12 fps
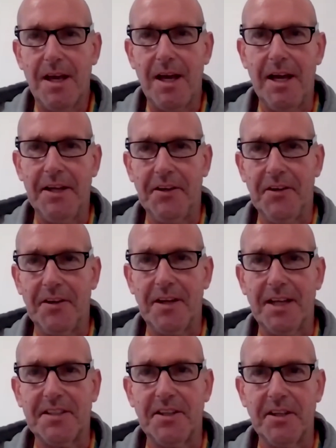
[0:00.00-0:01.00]
and I
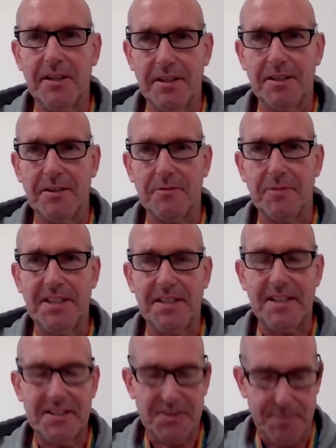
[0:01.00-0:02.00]
did a we did
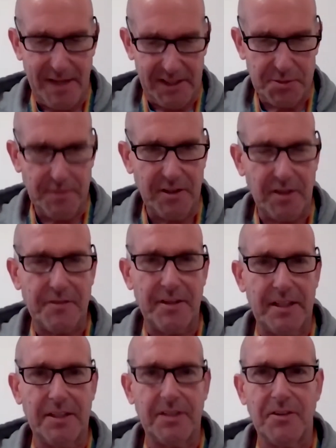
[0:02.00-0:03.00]
this management
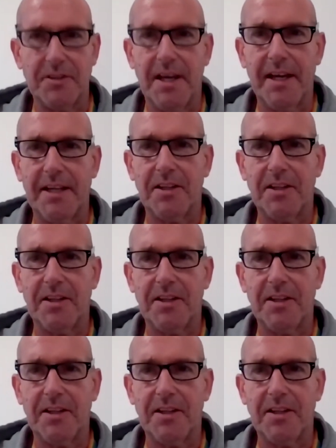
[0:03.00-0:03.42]
thing the other day,